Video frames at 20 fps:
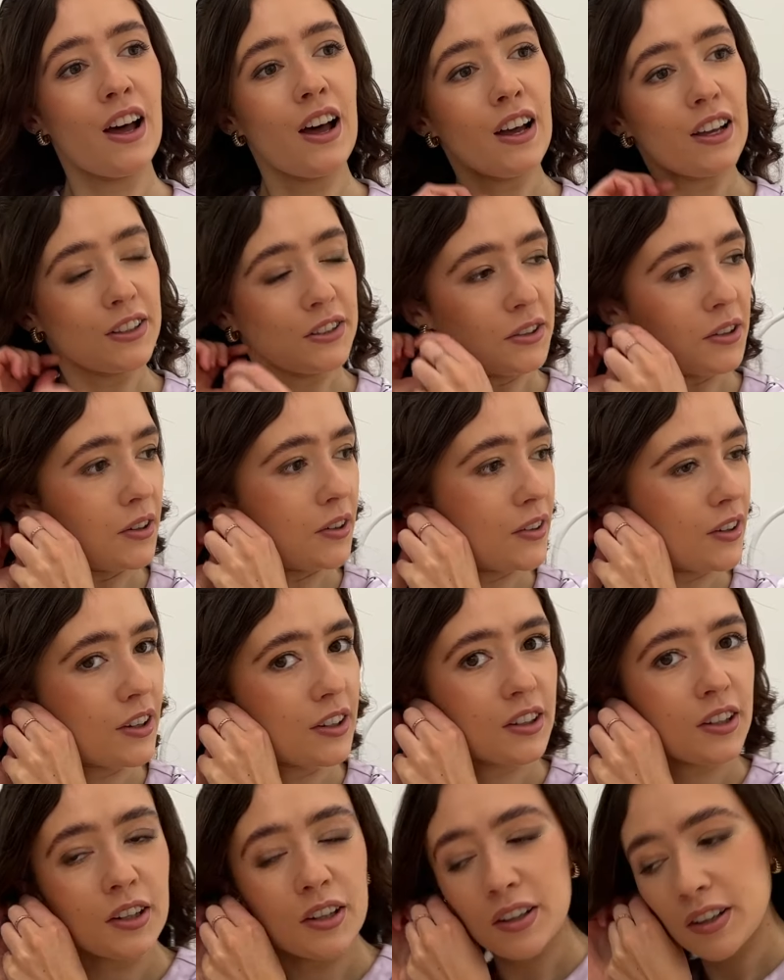So I'm
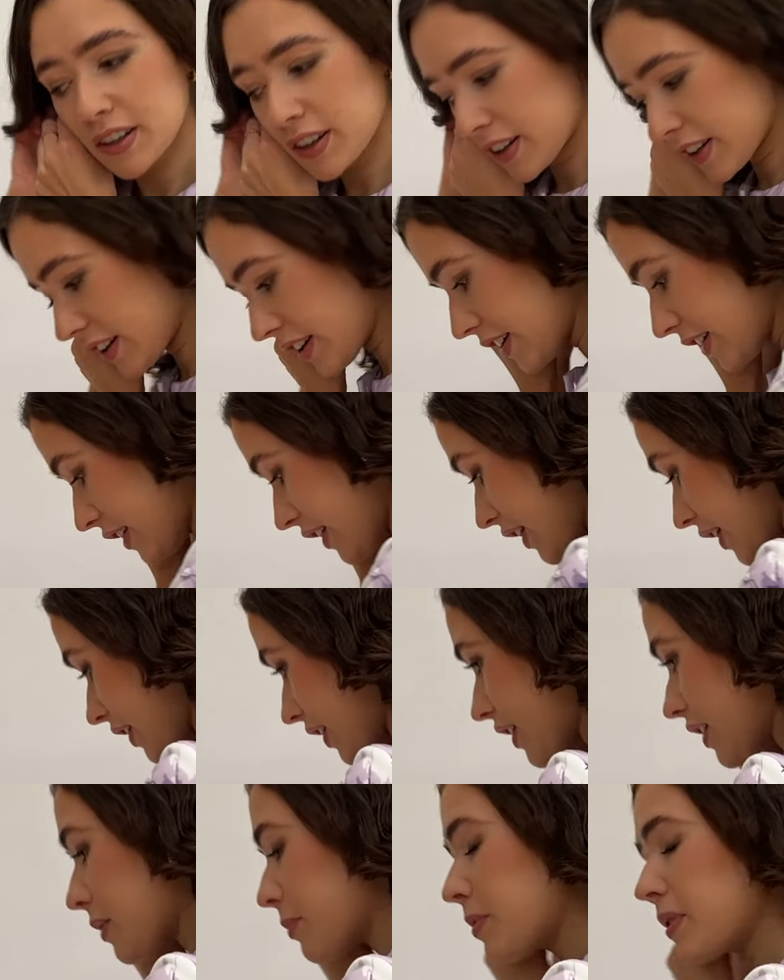gonna
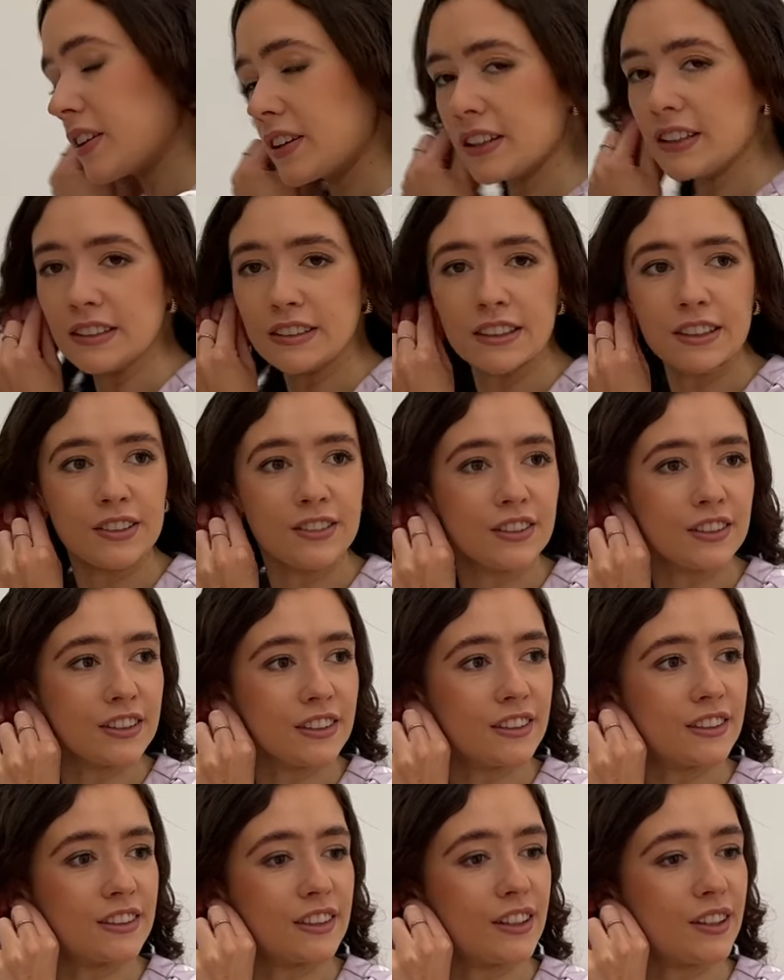put these
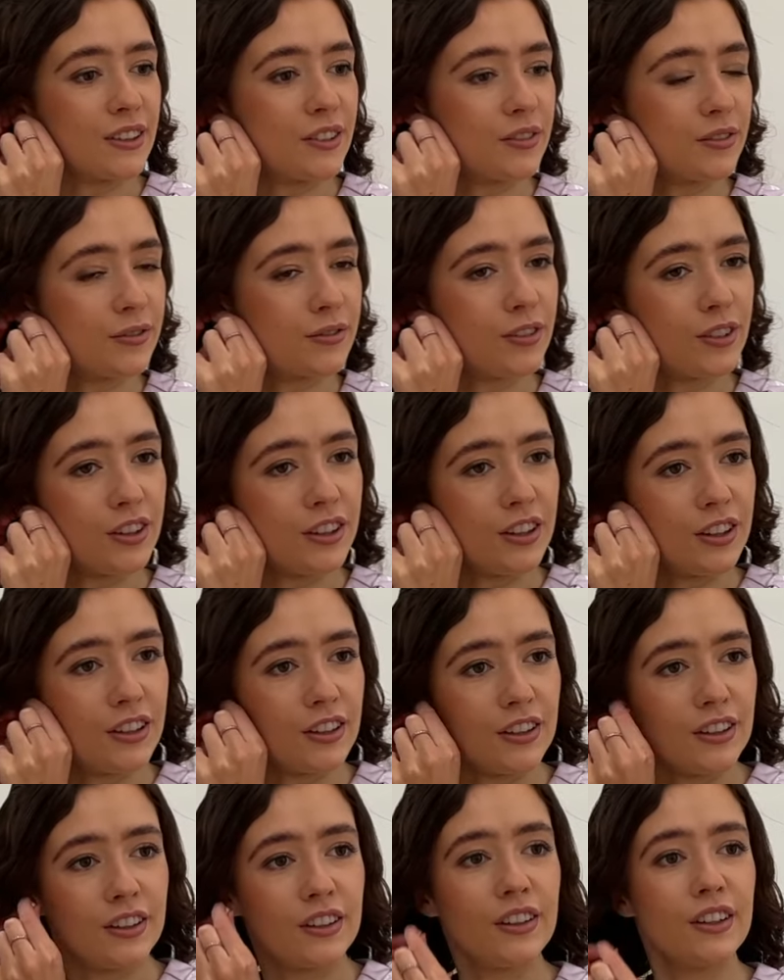earrings in for
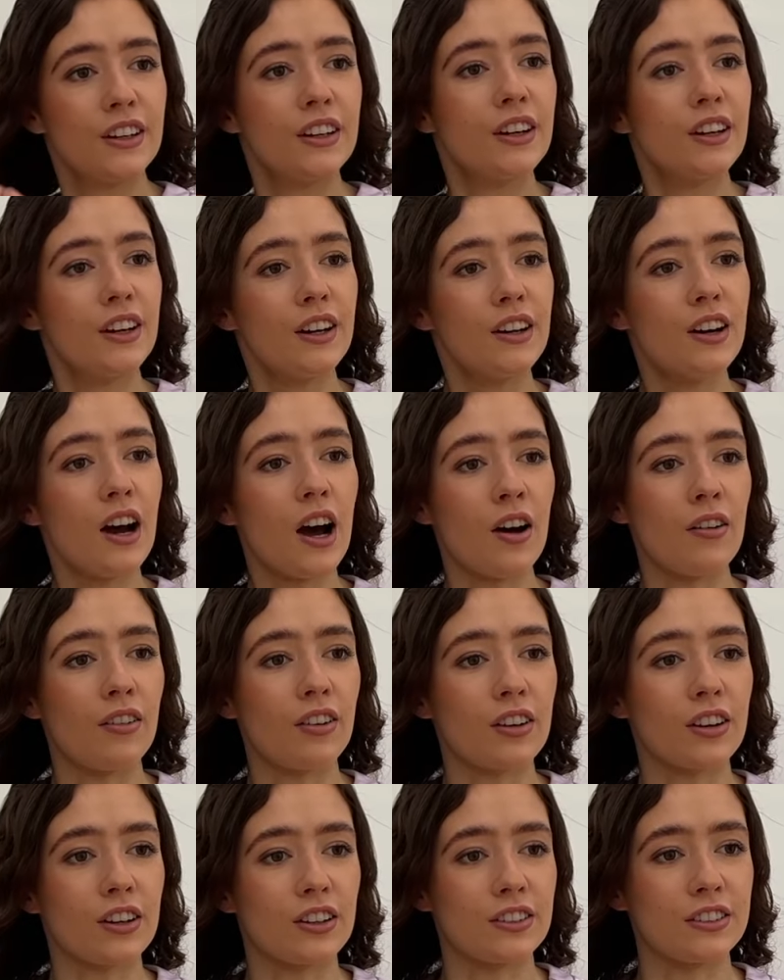the
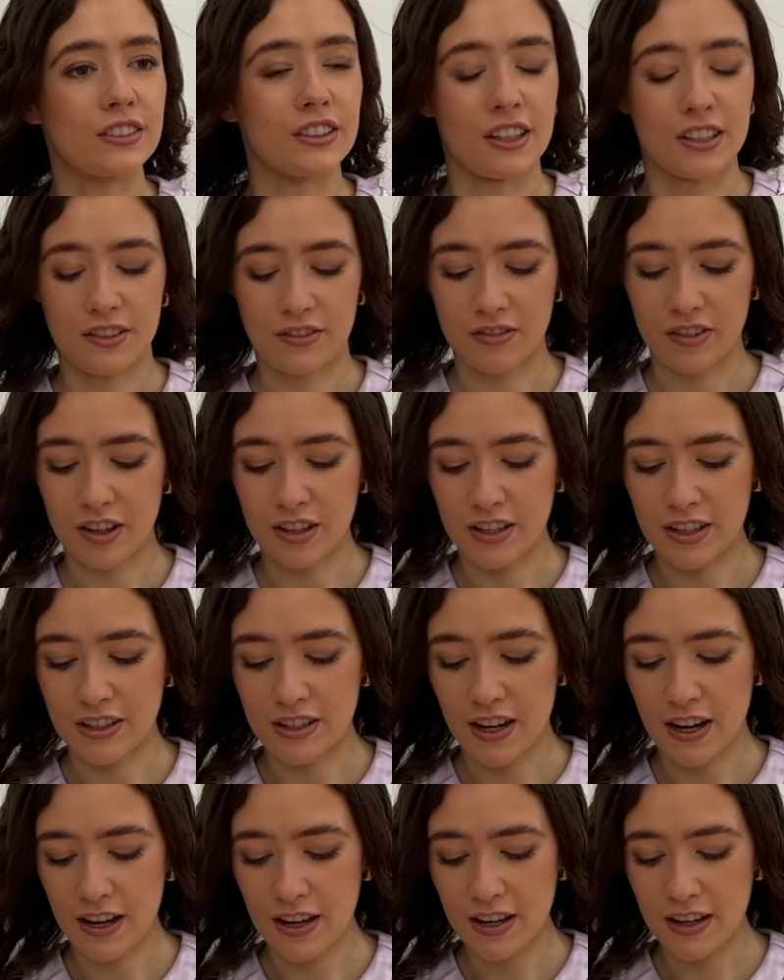other content I'm gonna
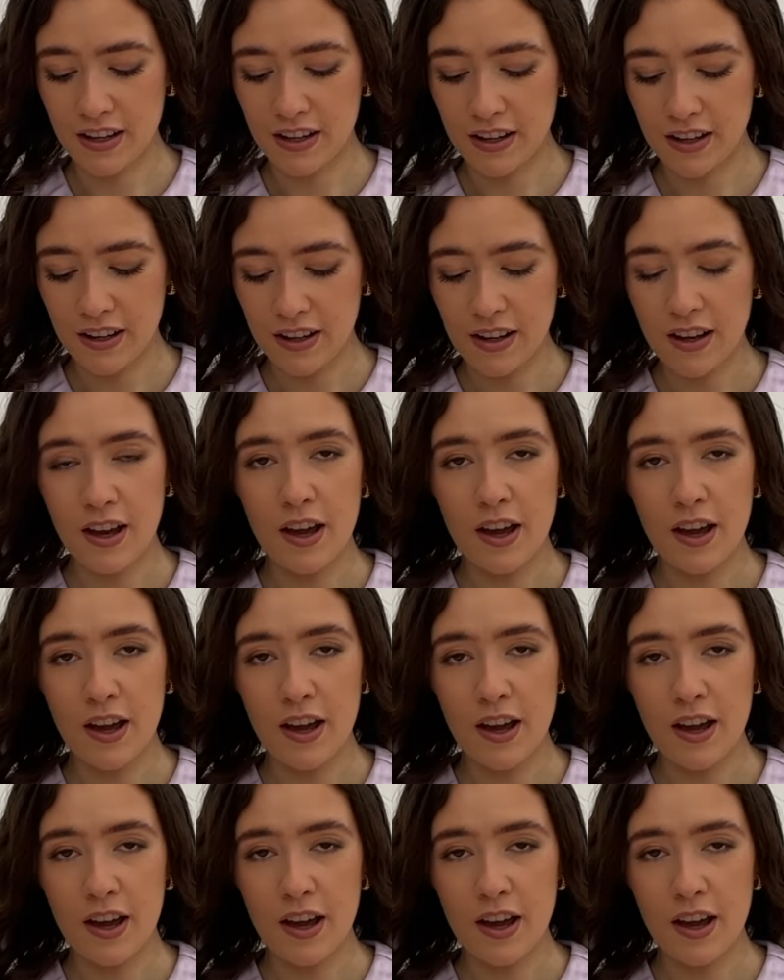take.